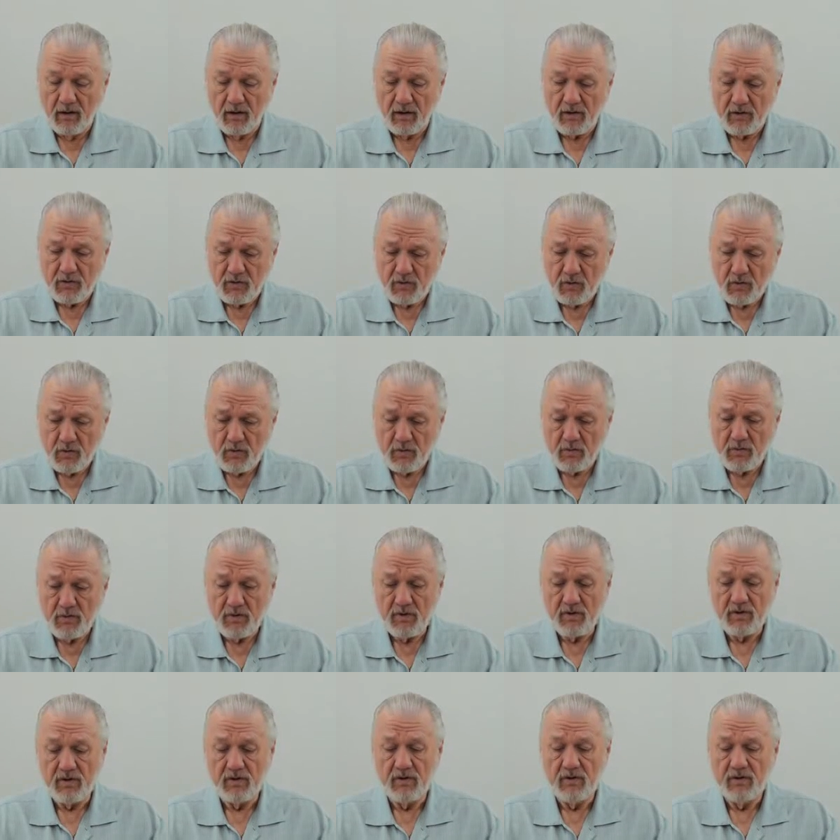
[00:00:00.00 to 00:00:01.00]

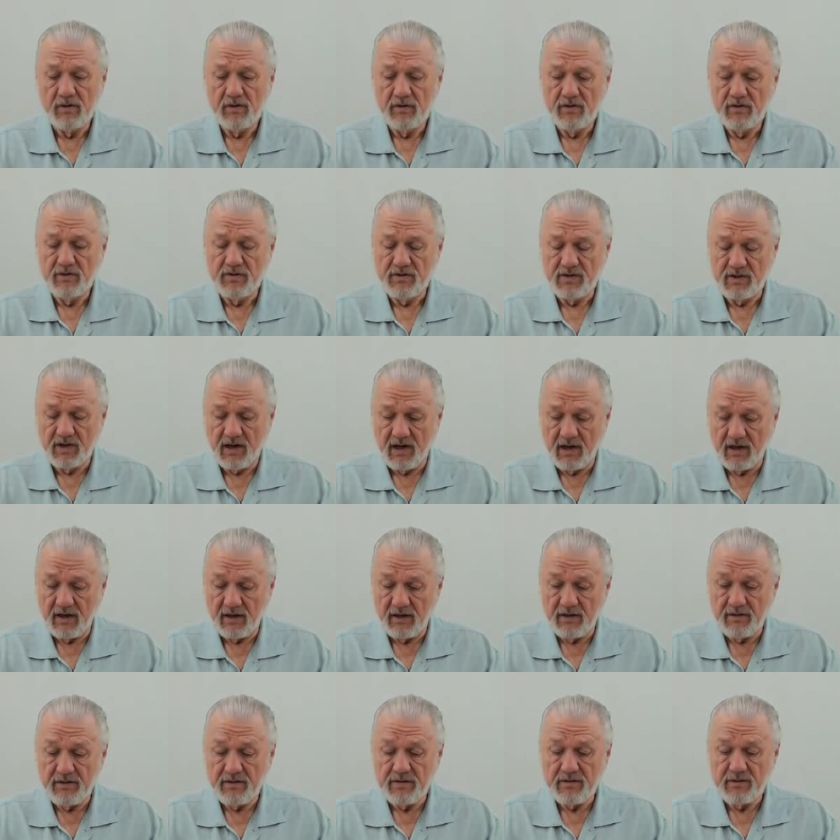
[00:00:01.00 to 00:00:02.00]
Attuned to
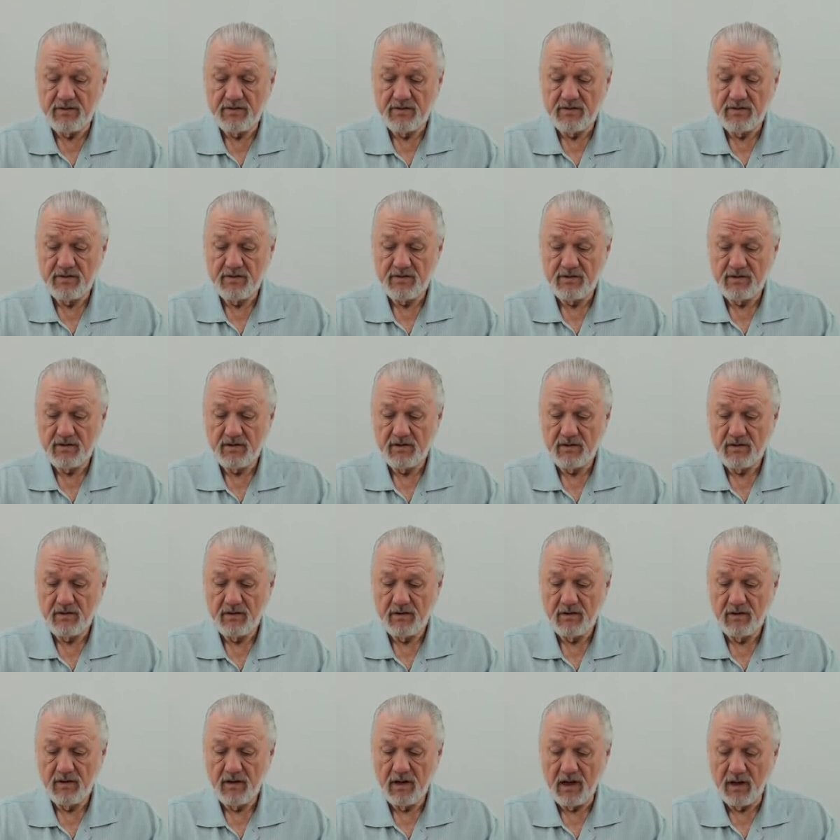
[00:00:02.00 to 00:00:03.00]
silence
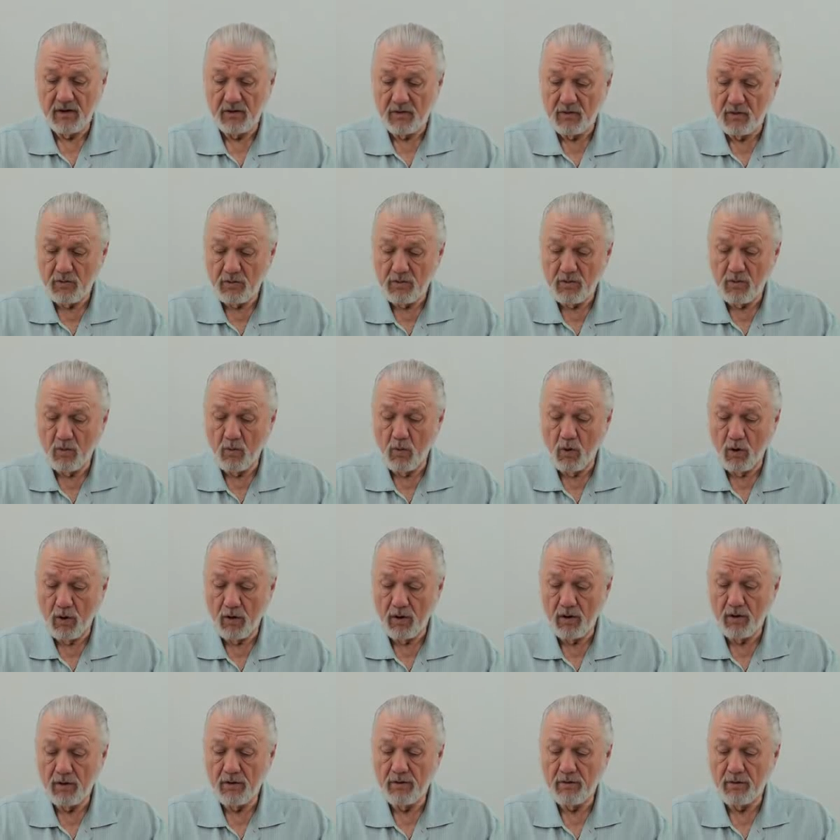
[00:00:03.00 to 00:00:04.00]
and to the
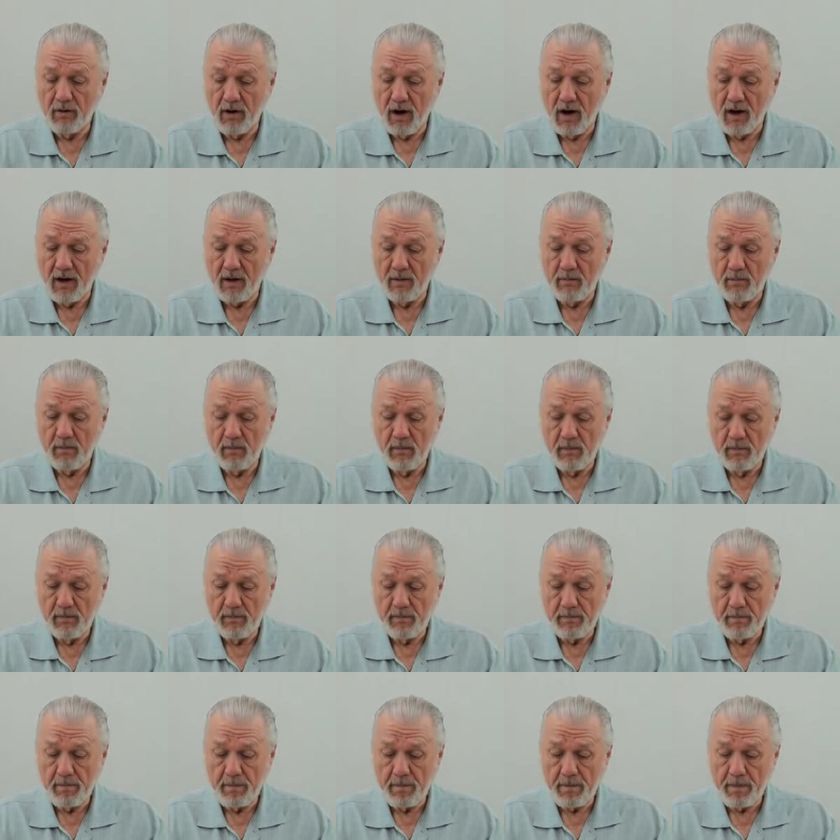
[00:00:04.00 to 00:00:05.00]
world rhyme,
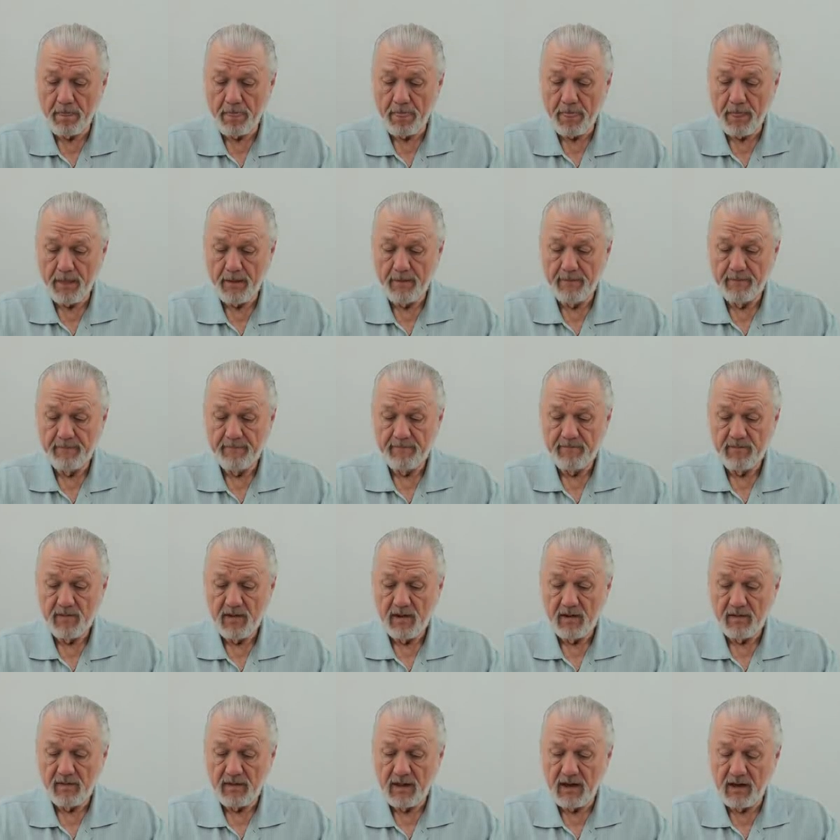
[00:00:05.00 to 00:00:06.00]

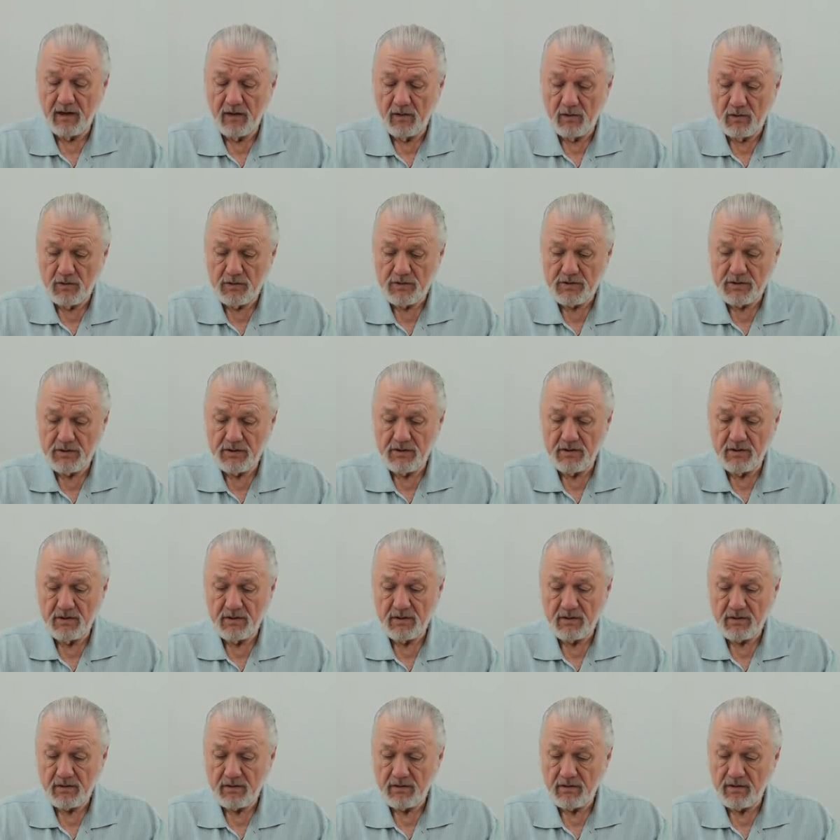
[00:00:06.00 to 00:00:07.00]
they
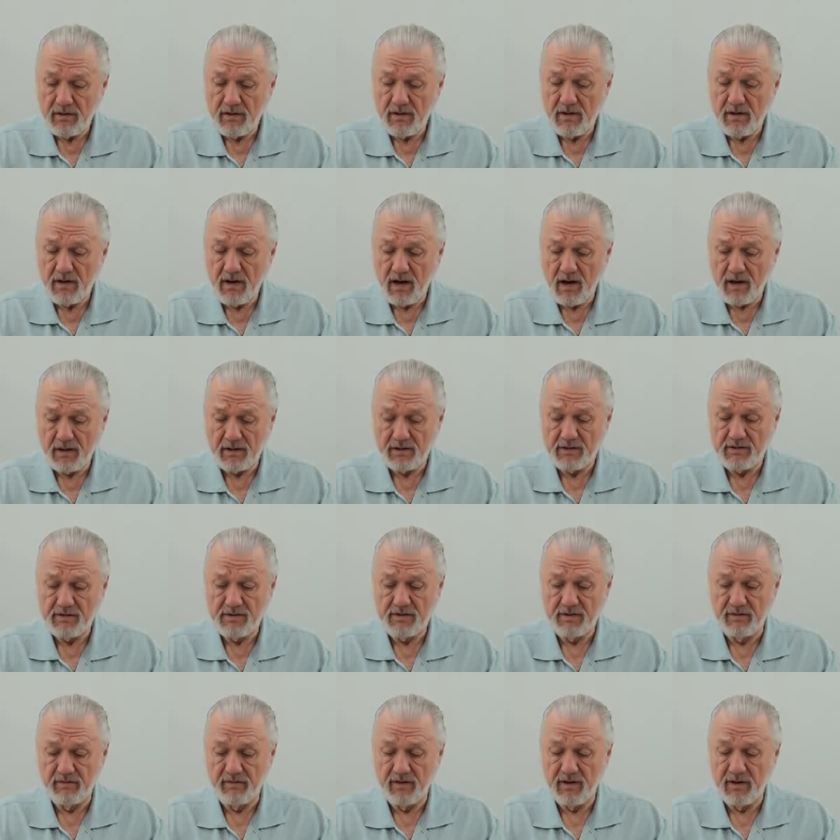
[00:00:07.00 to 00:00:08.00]
loosened the
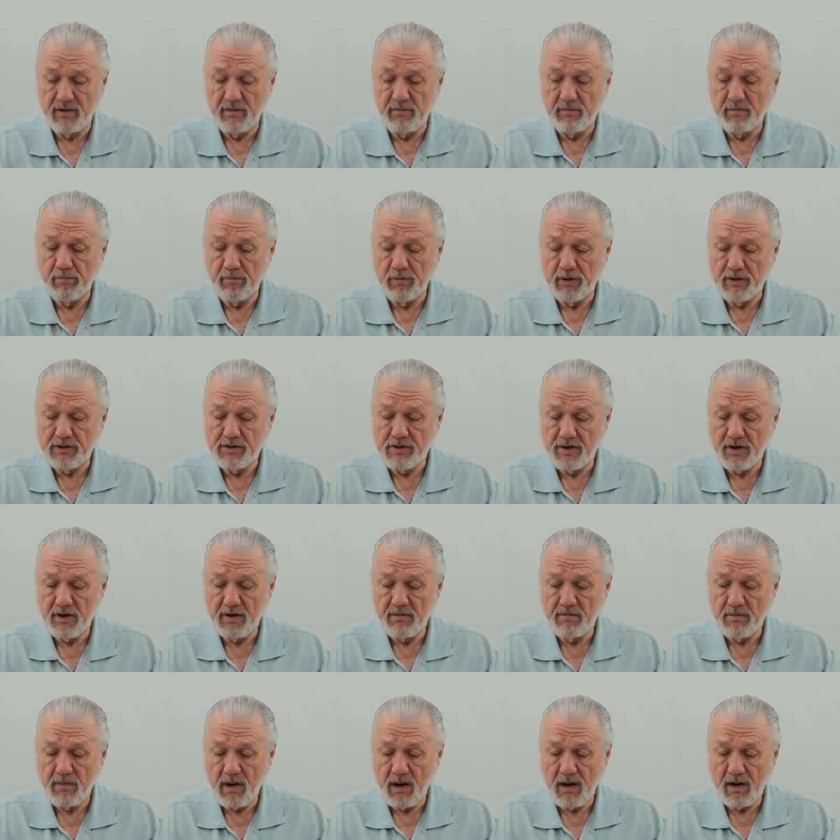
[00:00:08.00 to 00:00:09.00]
knots of the
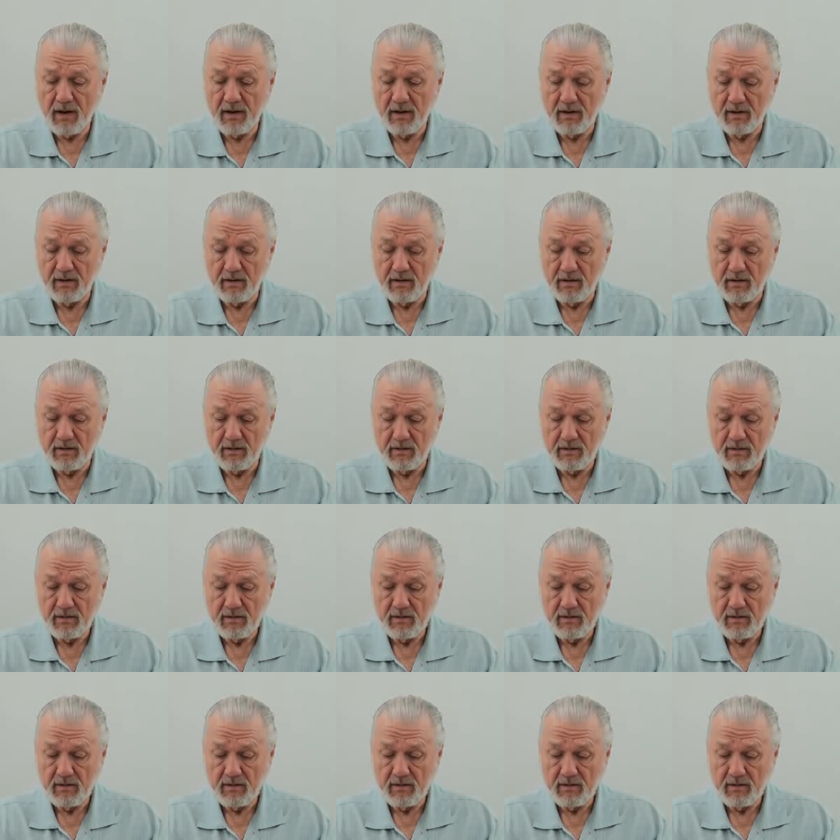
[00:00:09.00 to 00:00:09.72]
imprisoning mind.